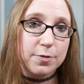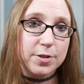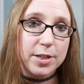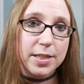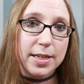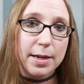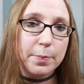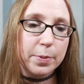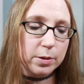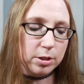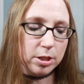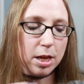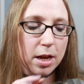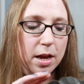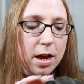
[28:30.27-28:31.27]
free
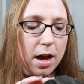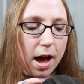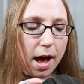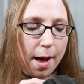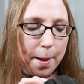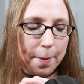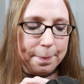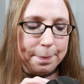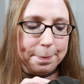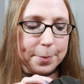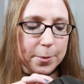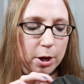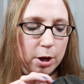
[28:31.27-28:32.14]
samples um,